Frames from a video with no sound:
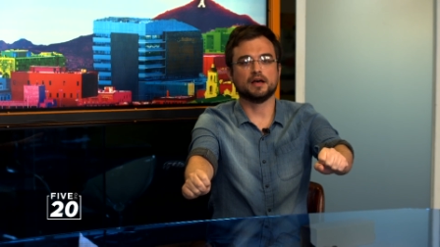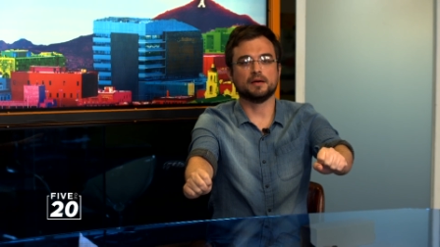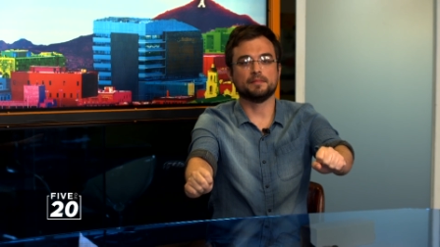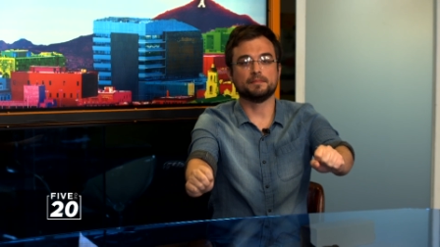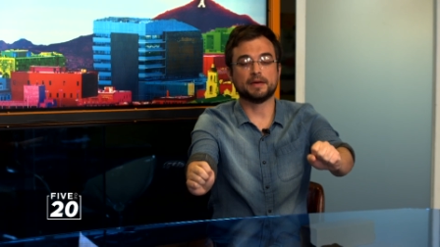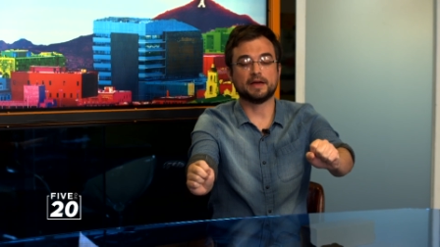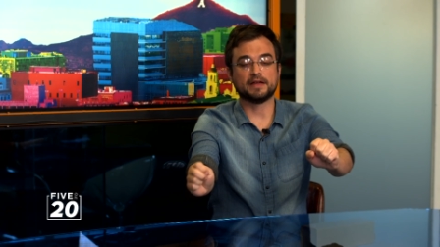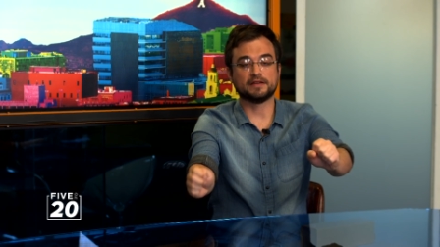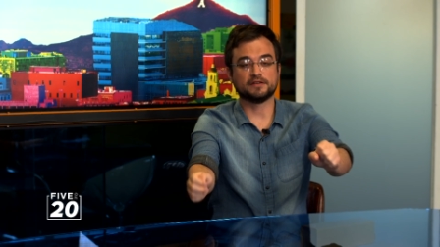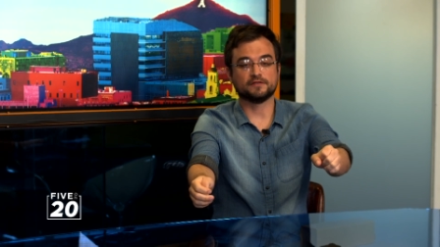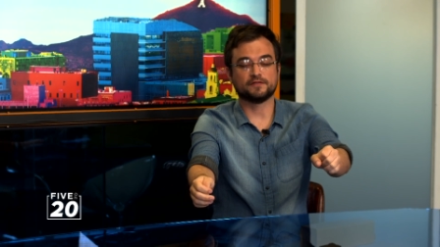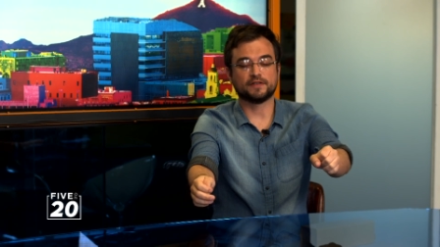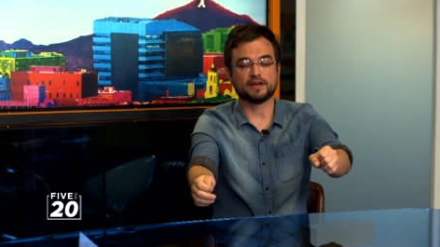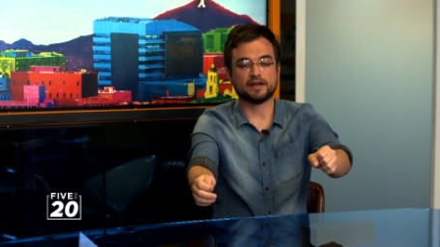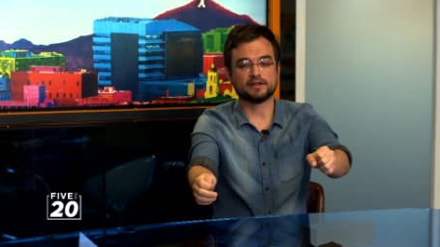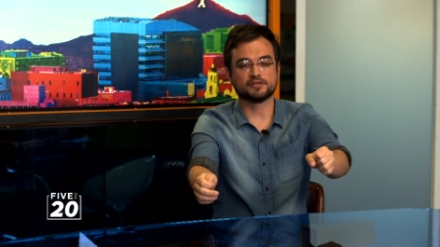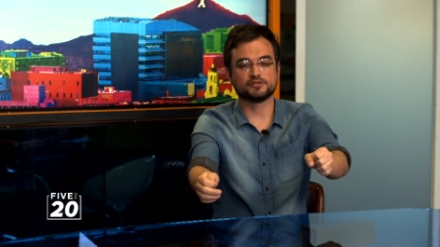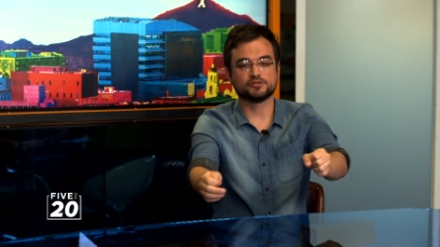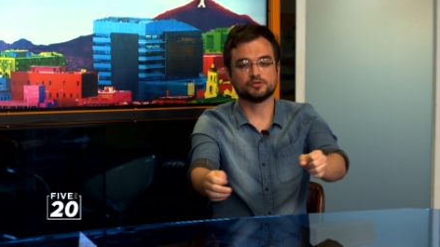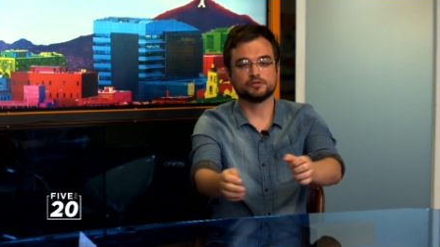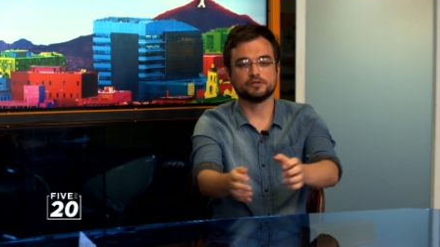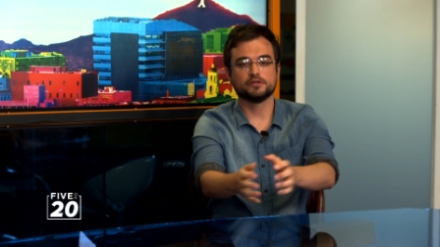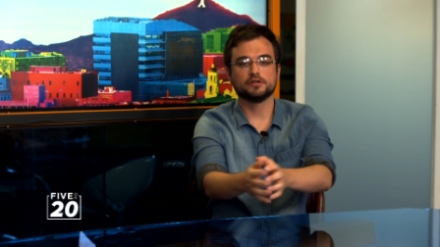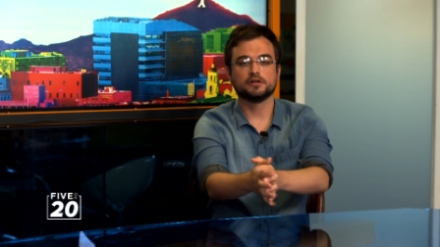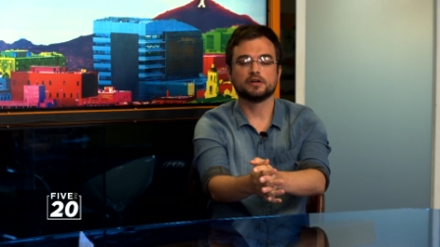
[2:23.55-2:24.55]

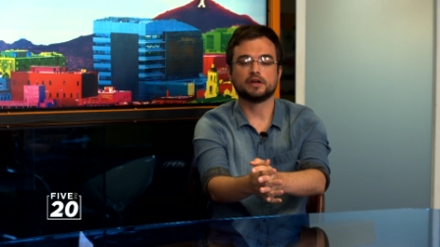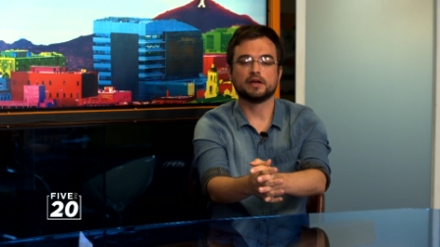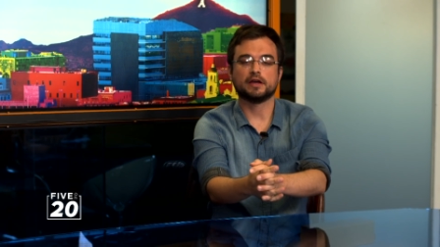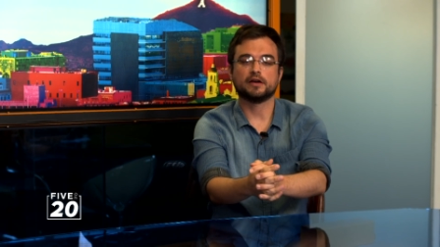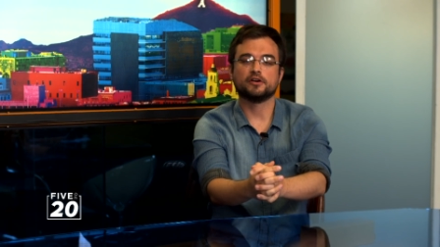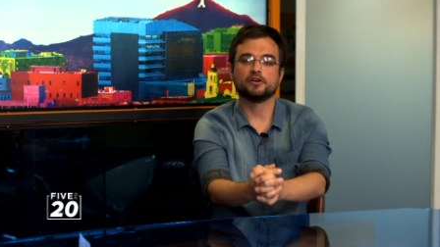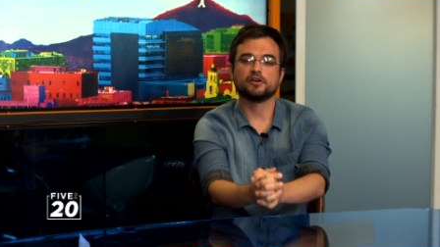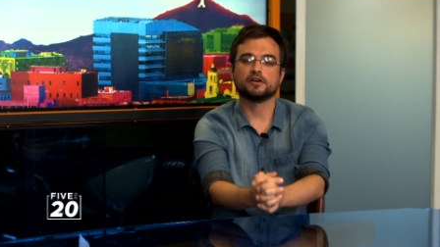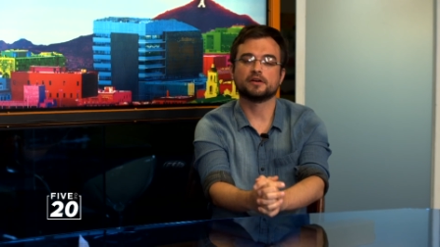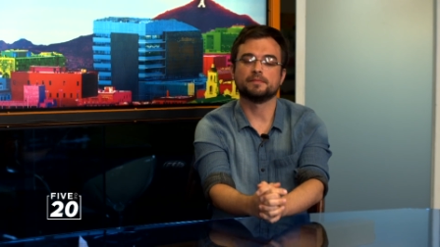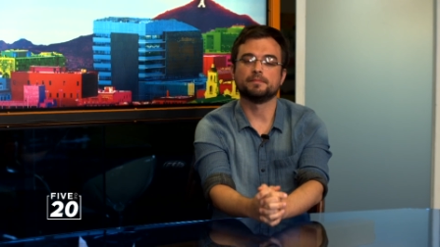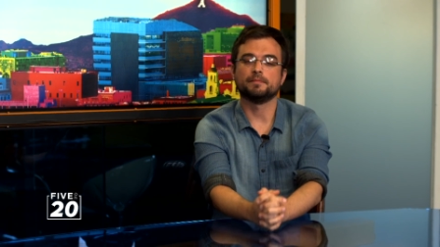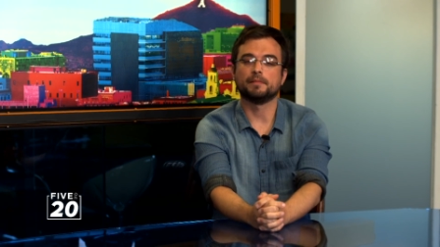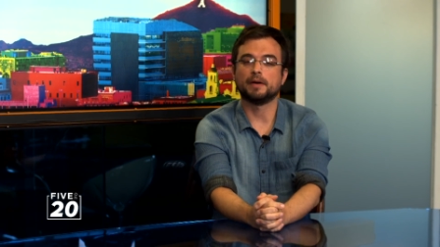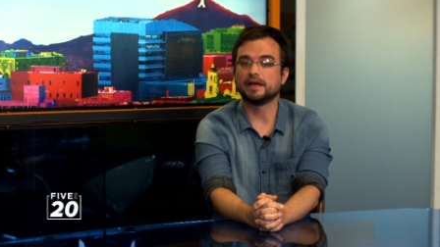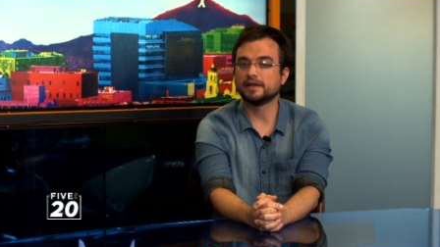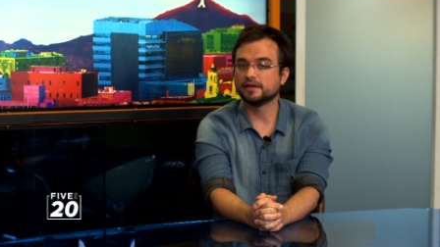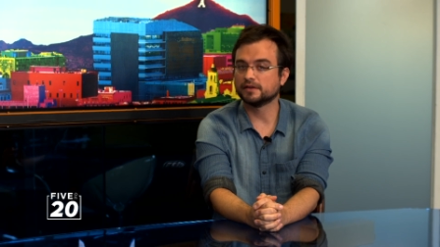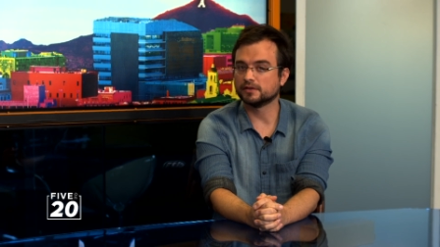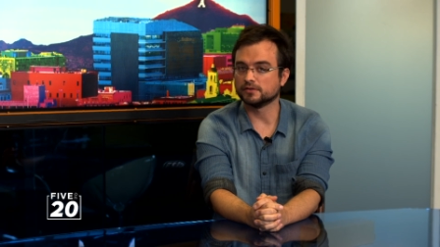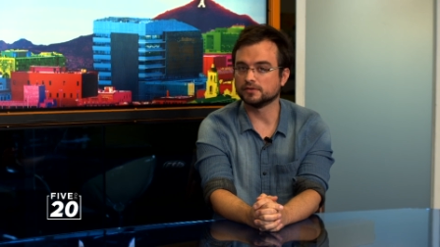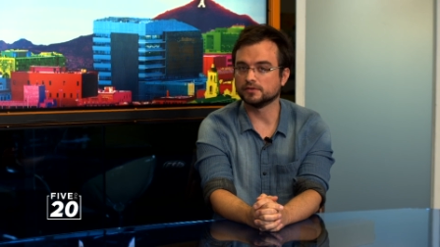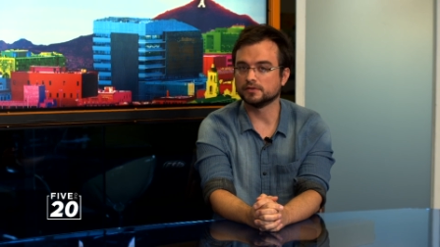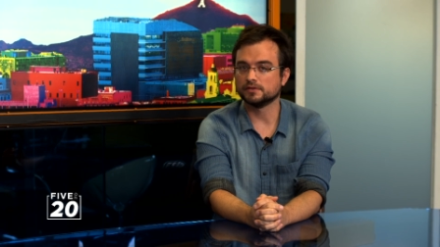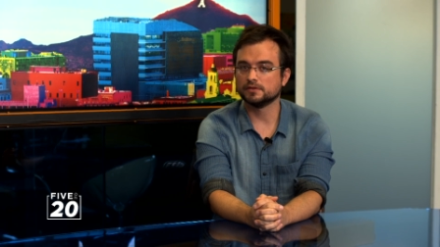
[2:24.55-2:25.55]
manufacturer, Eric
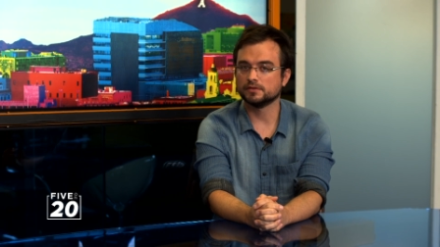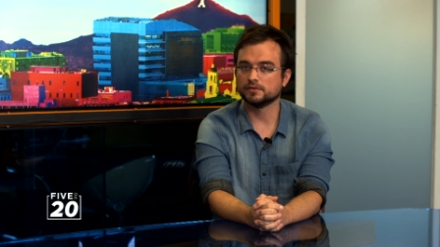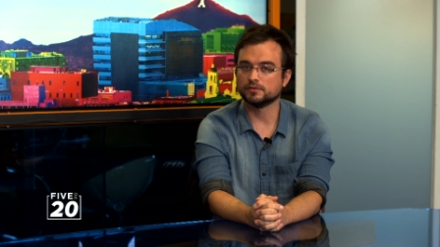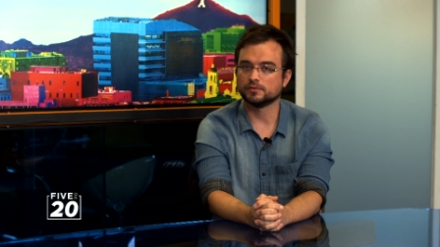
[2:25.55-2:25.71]
Michael,